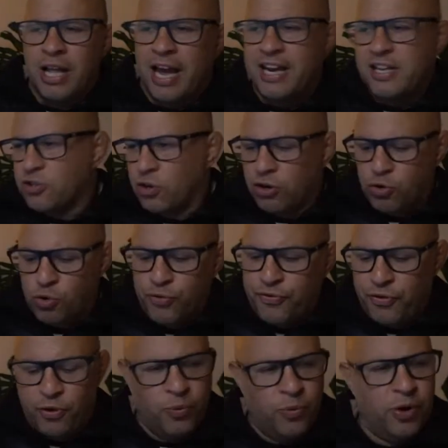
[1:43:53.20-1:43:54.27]
And he's got good
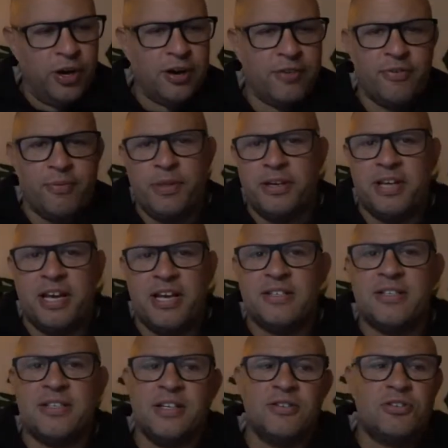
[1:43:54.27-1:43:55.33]
footwork from the
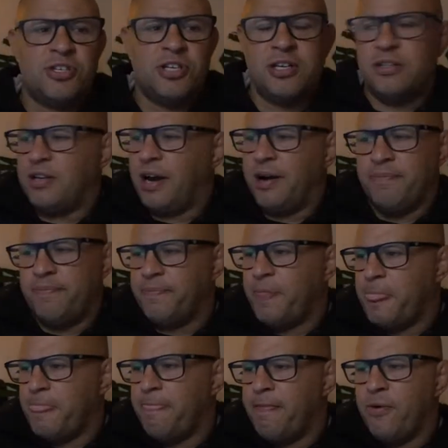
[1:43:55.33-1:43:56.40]
dancing and shit.
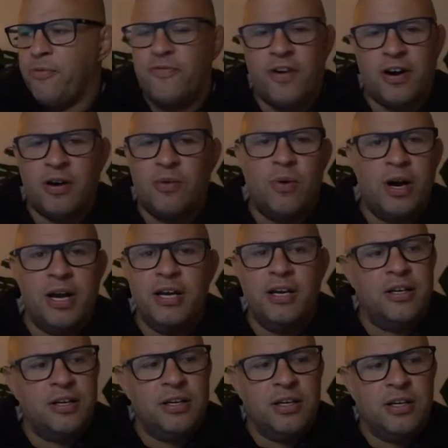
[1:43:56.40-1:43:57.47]
No fucking way.
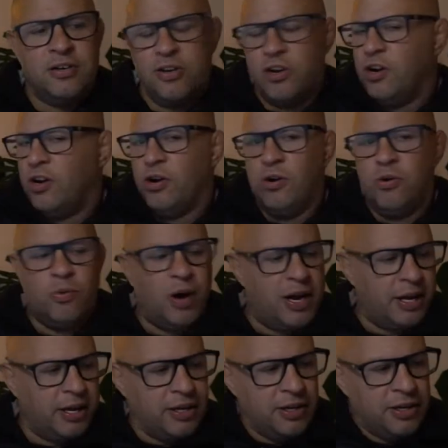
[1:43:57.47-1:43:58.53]
No
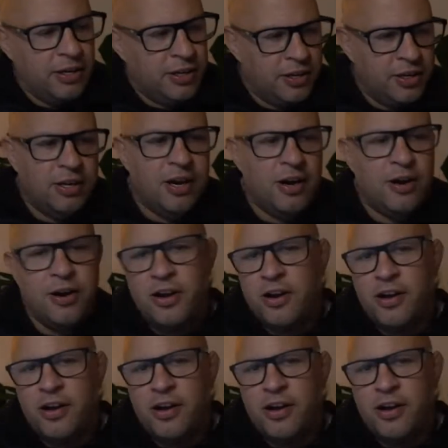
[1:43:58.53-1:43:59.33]
way. No.